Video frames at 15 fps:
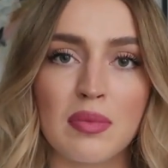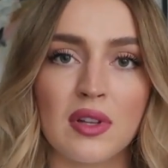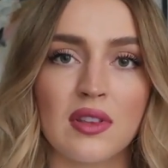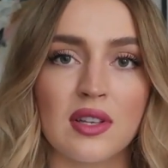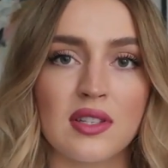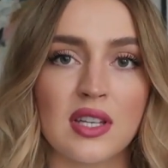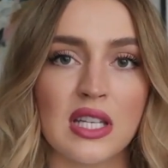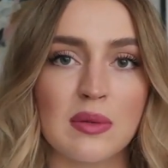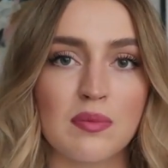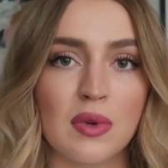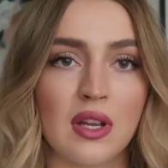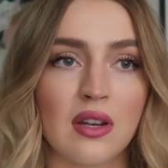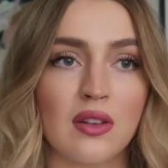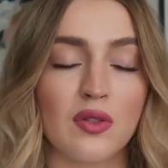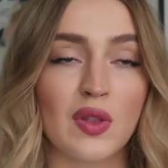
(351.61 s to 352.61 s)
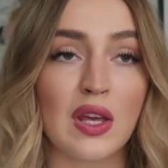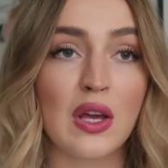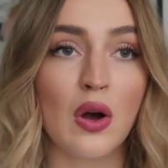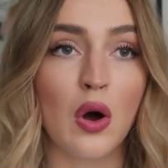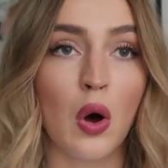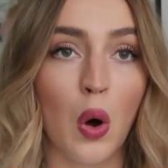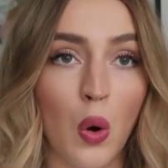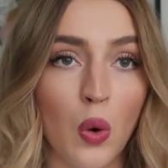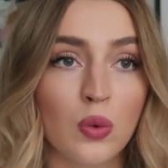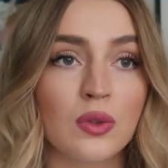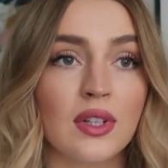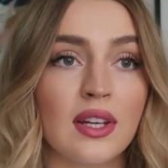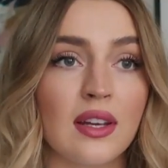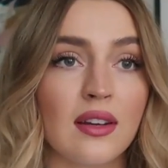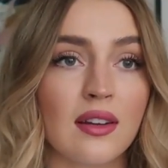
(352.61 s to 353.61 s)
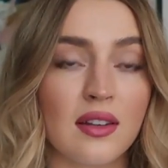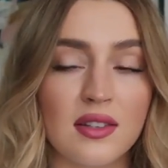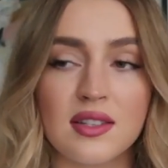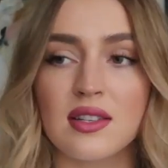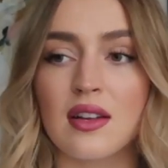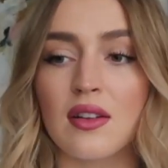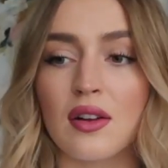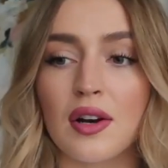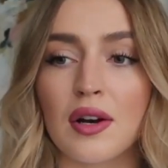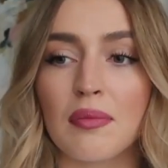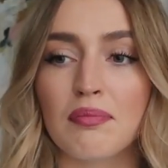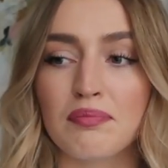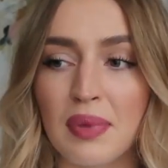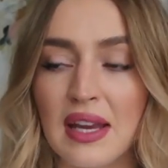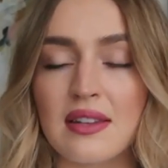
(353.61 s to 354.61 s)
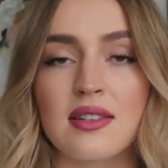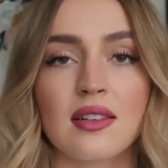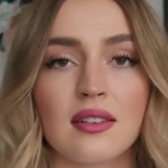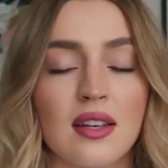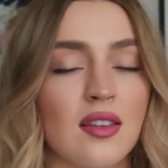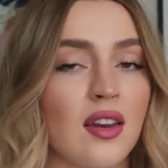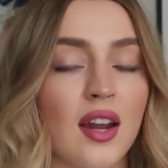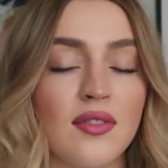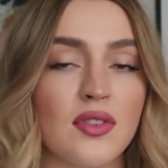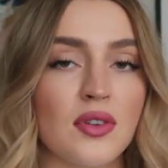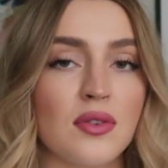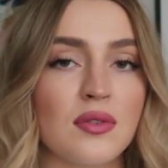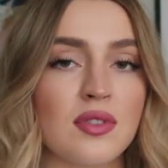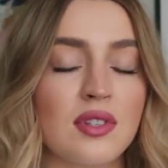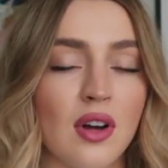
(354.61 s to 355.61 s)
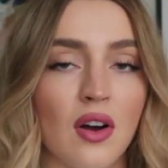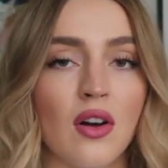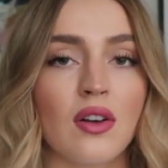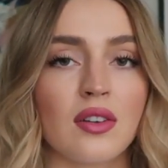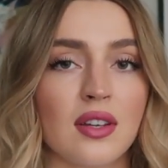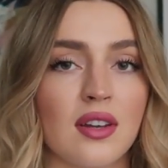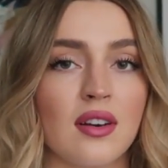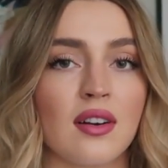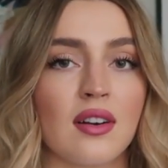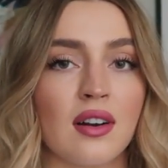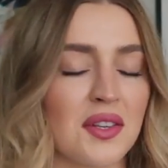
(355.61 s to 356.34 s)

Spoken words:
but this has been the only concealer basically that I've used all year.